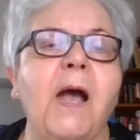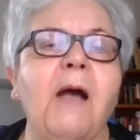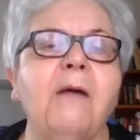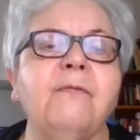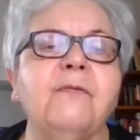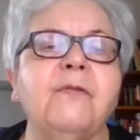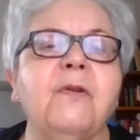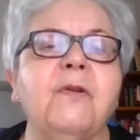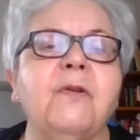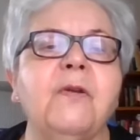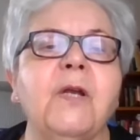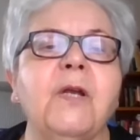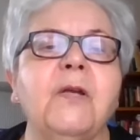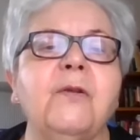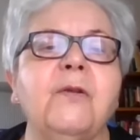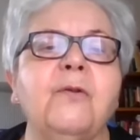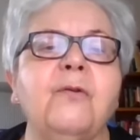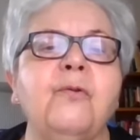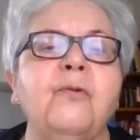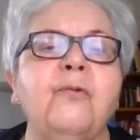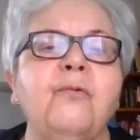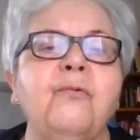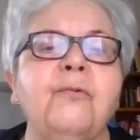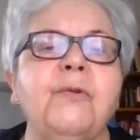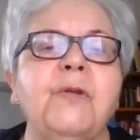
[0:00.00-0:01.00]
After a
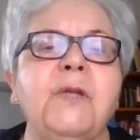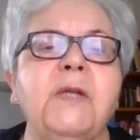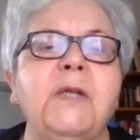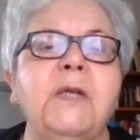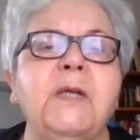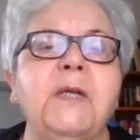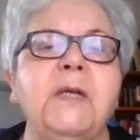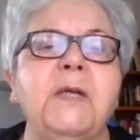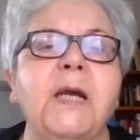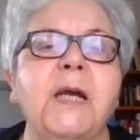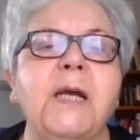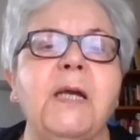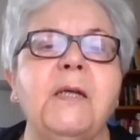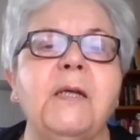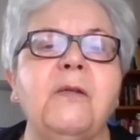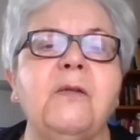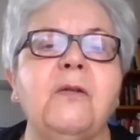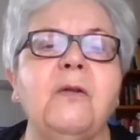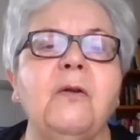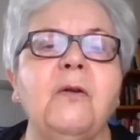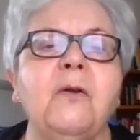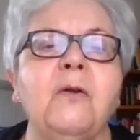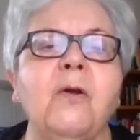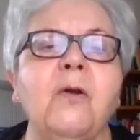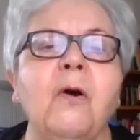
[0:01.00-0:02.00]

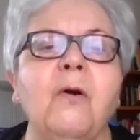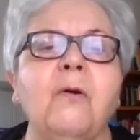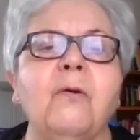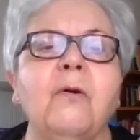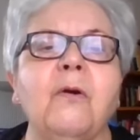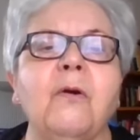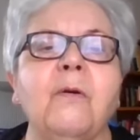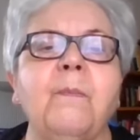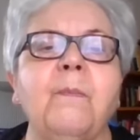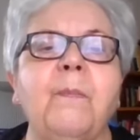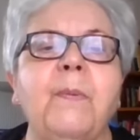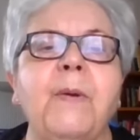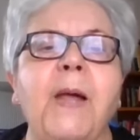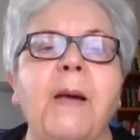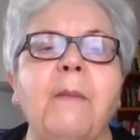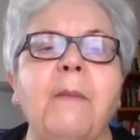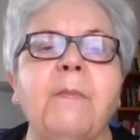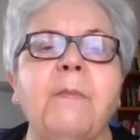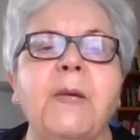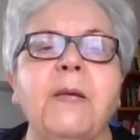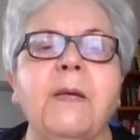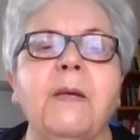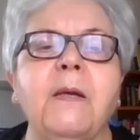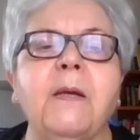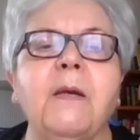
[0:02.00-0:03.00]
two-decade-long
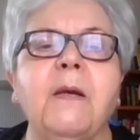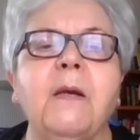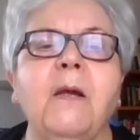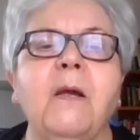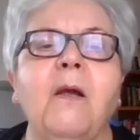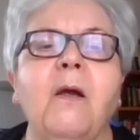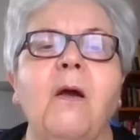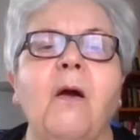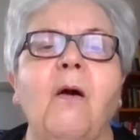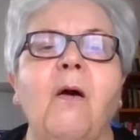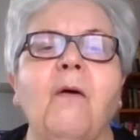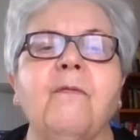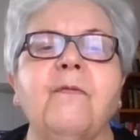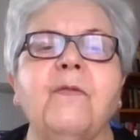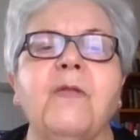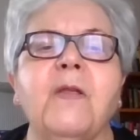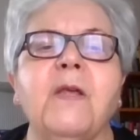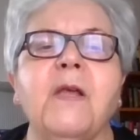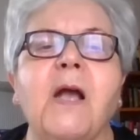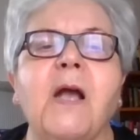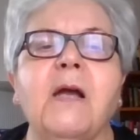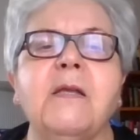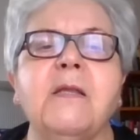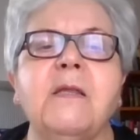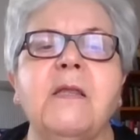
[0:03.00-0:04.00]
plumbing of
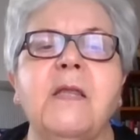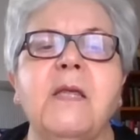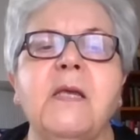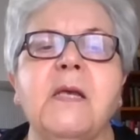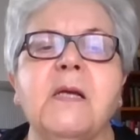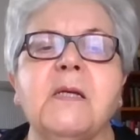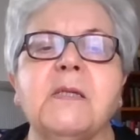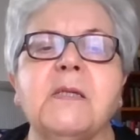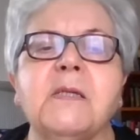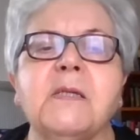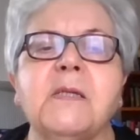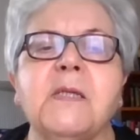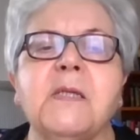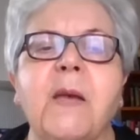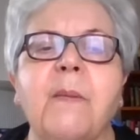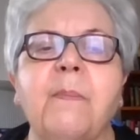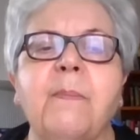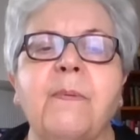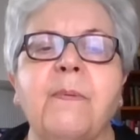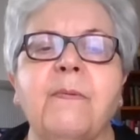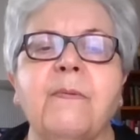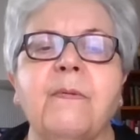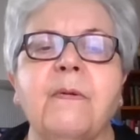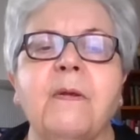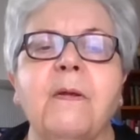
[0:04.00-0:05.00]
the idea's
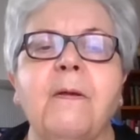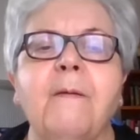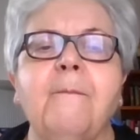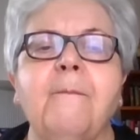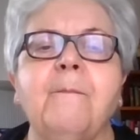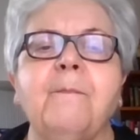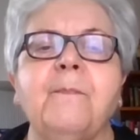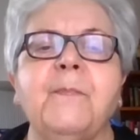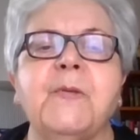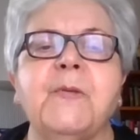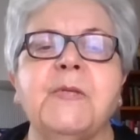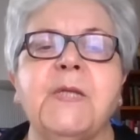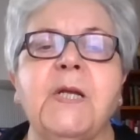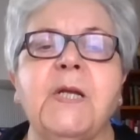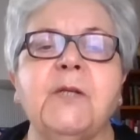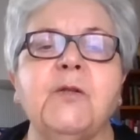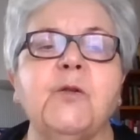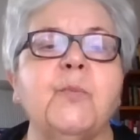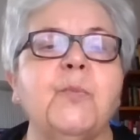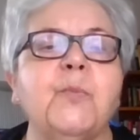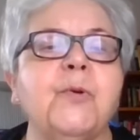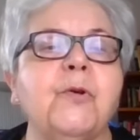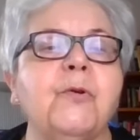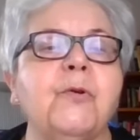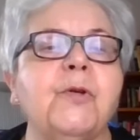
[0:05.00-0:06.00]
depth,
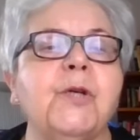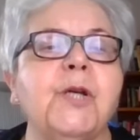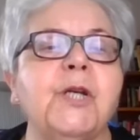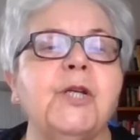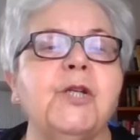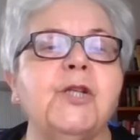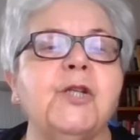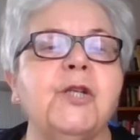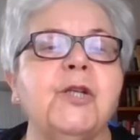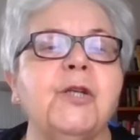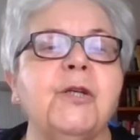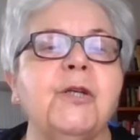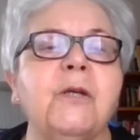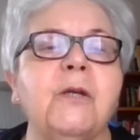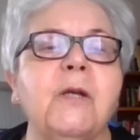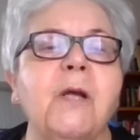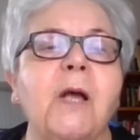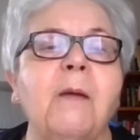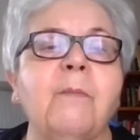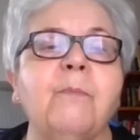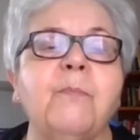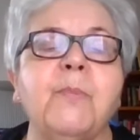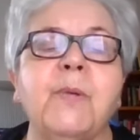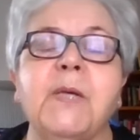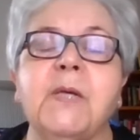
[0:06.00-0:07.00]
such progression
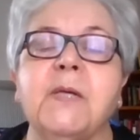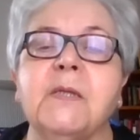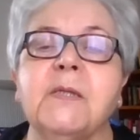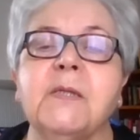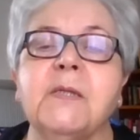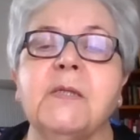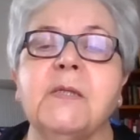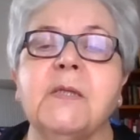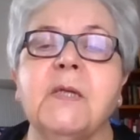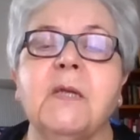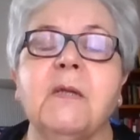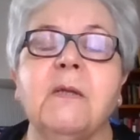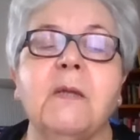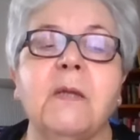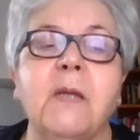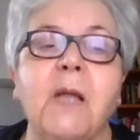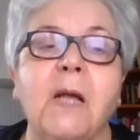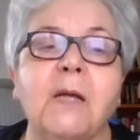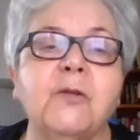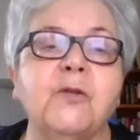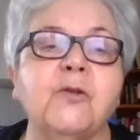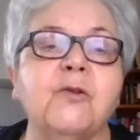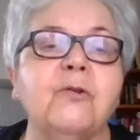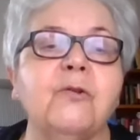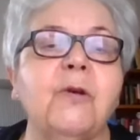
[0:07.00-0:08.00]
appears
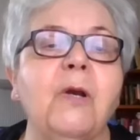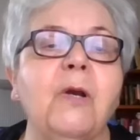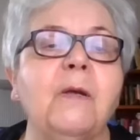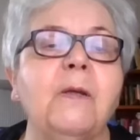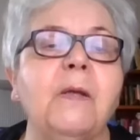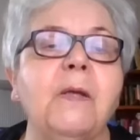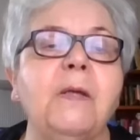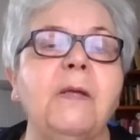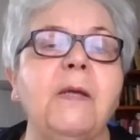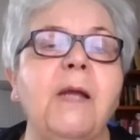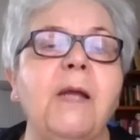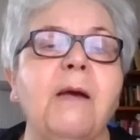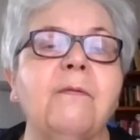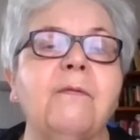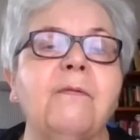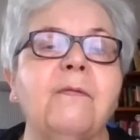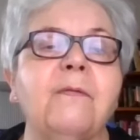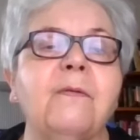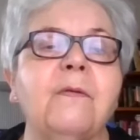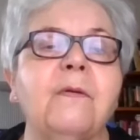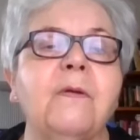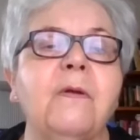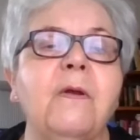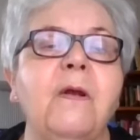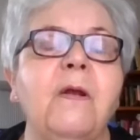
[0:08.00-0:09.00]
natural
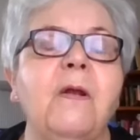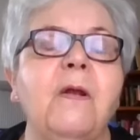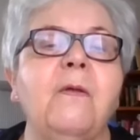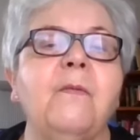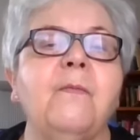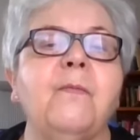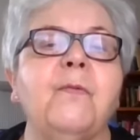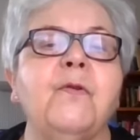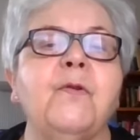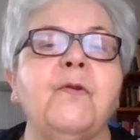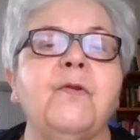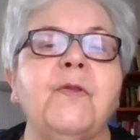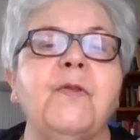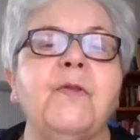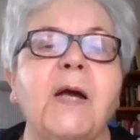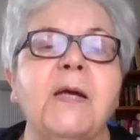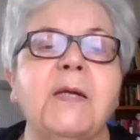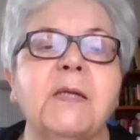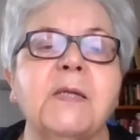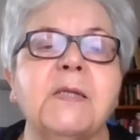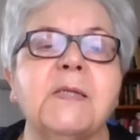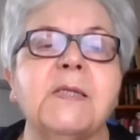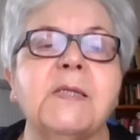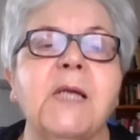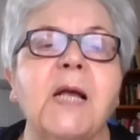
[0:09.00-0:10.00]
enough. The
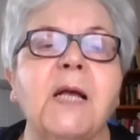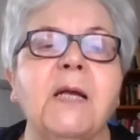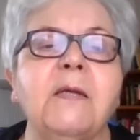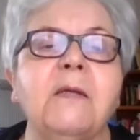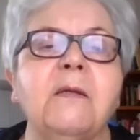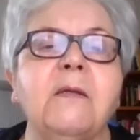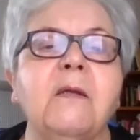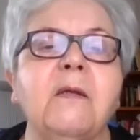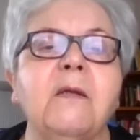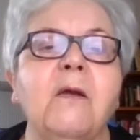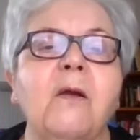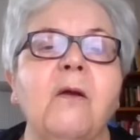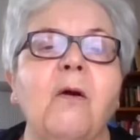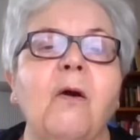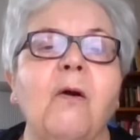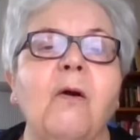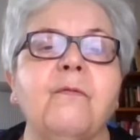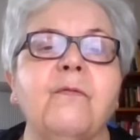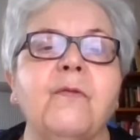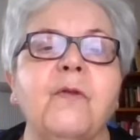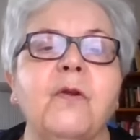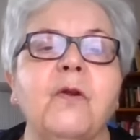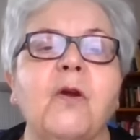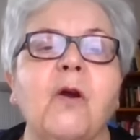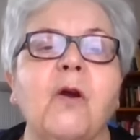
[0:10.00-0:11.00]
dark side
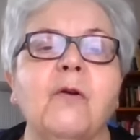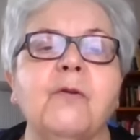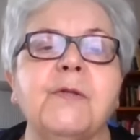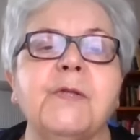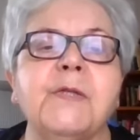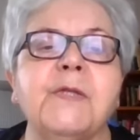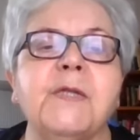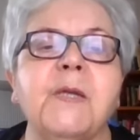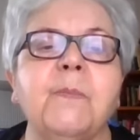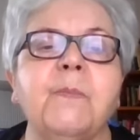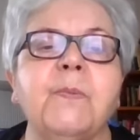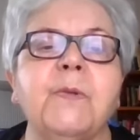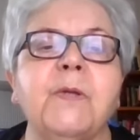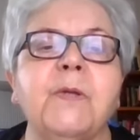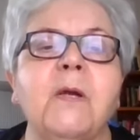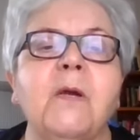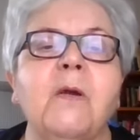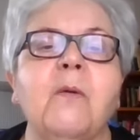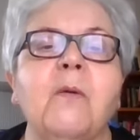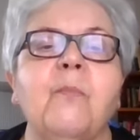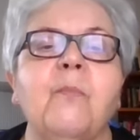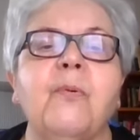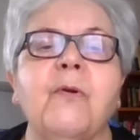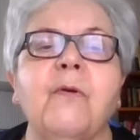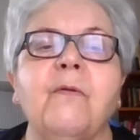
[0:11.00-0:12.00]
of the concept
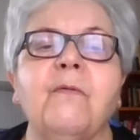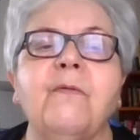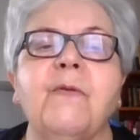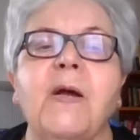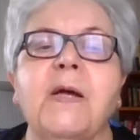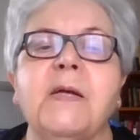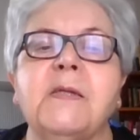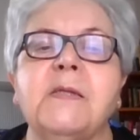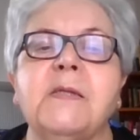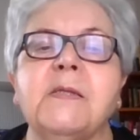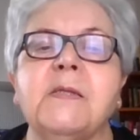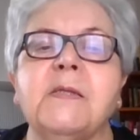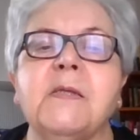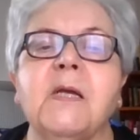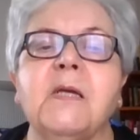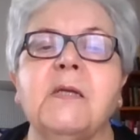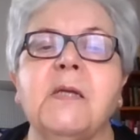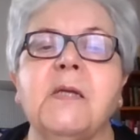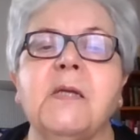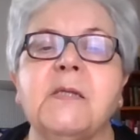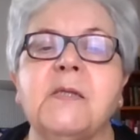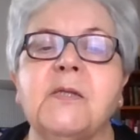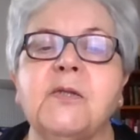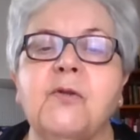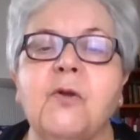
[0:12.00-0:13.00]
provides an
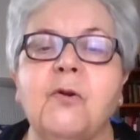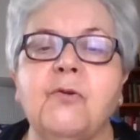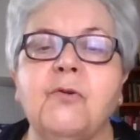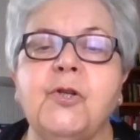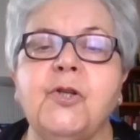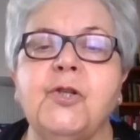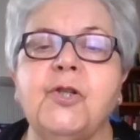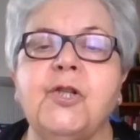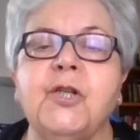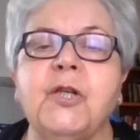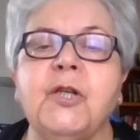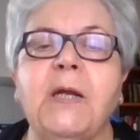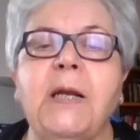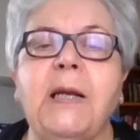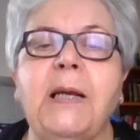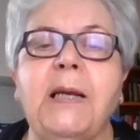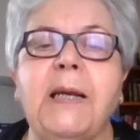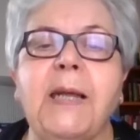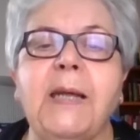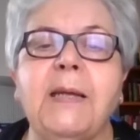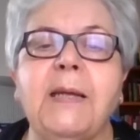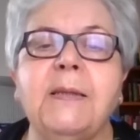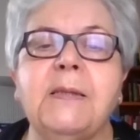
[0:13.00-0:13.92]
astonishing